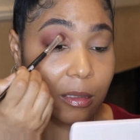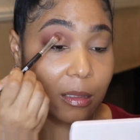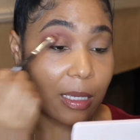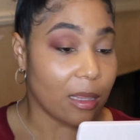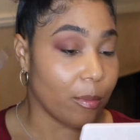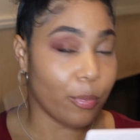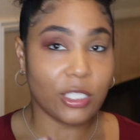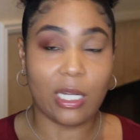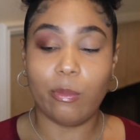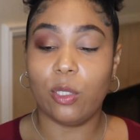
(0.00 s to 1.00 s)
And the
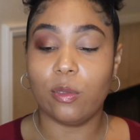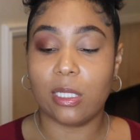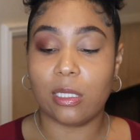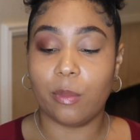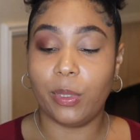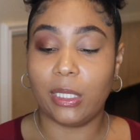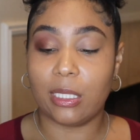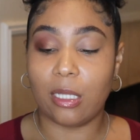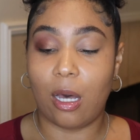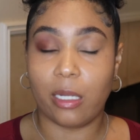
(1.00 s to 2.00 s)
brush I'm using to put
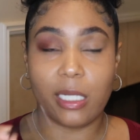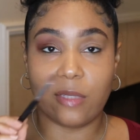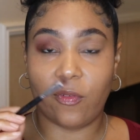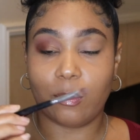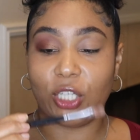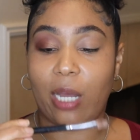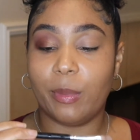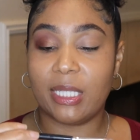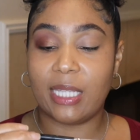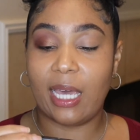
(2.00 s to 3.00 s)
this on is from Shop
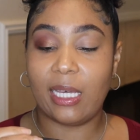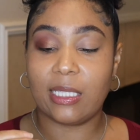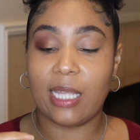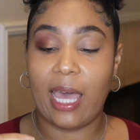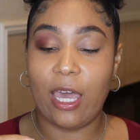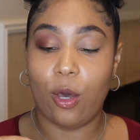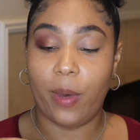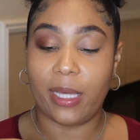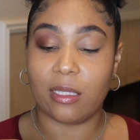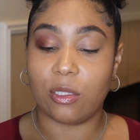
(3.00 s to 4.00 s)
Miss A. It's the
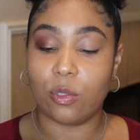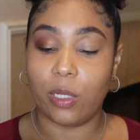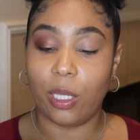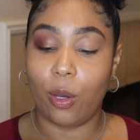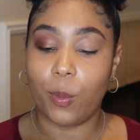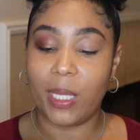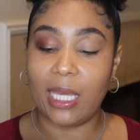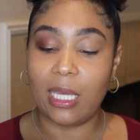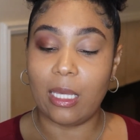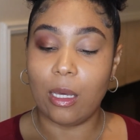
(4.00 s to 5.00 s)
AOA Studio
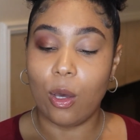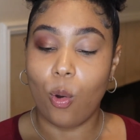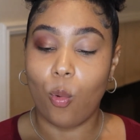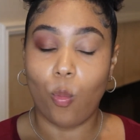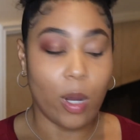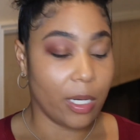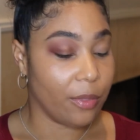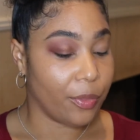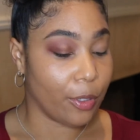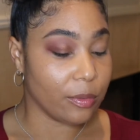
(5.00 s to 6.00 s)

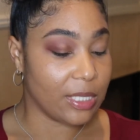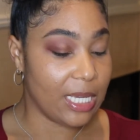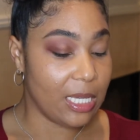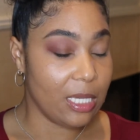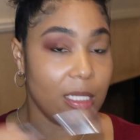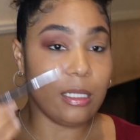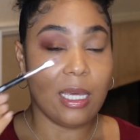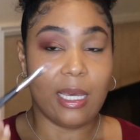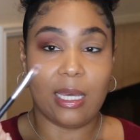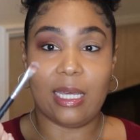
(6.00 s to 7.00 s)
E113.
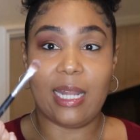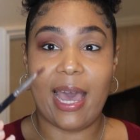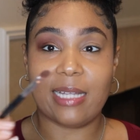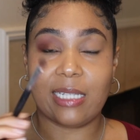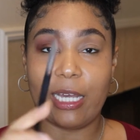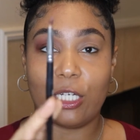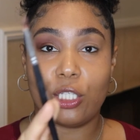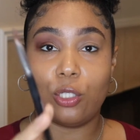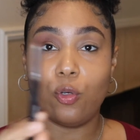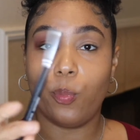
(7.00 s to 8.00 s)
It has like a
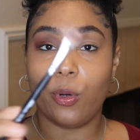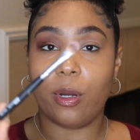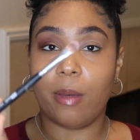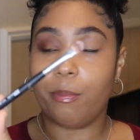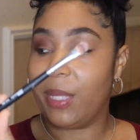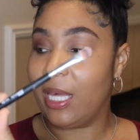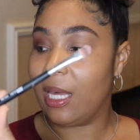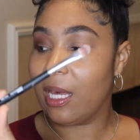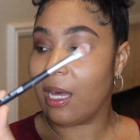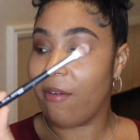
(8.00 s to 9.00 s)
super
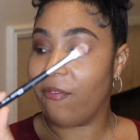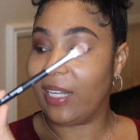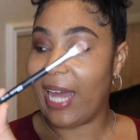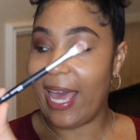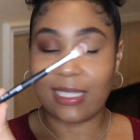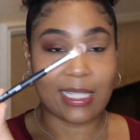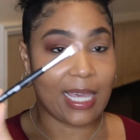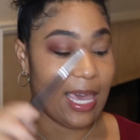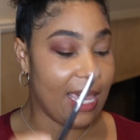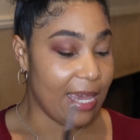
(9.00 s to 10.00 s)
big flat
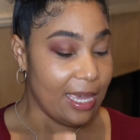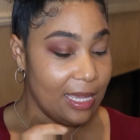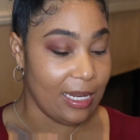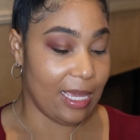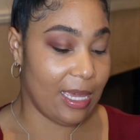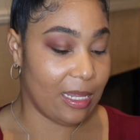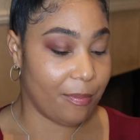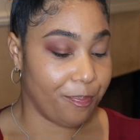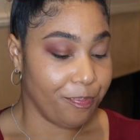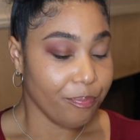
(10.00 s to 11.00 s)
head,
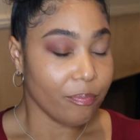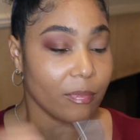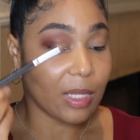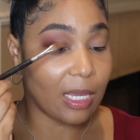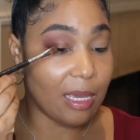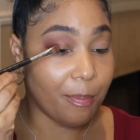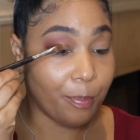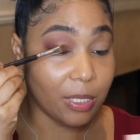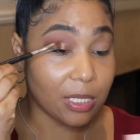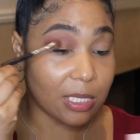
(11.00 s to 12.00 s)
and it
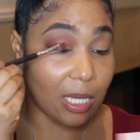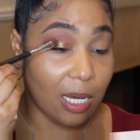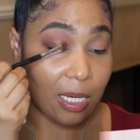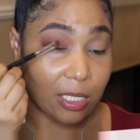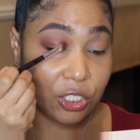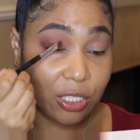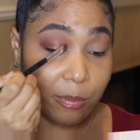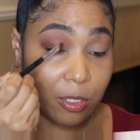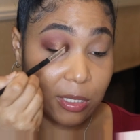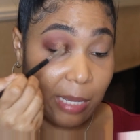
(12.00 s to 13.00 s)
puts
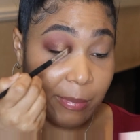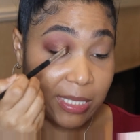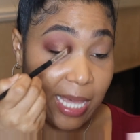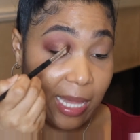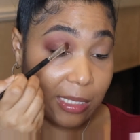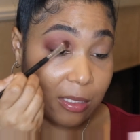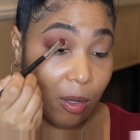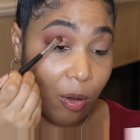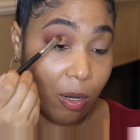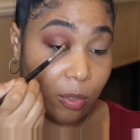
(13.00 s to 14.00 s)
shimmers and metallics
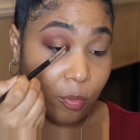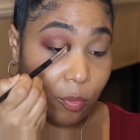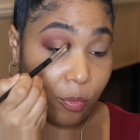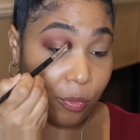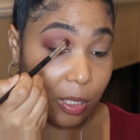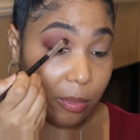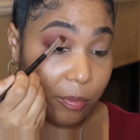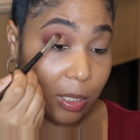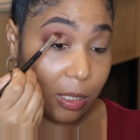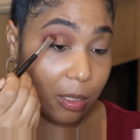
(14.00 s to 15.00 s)
on
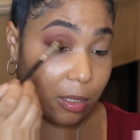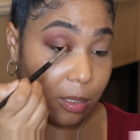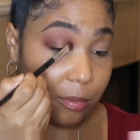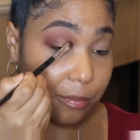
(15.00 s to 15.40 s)
really good.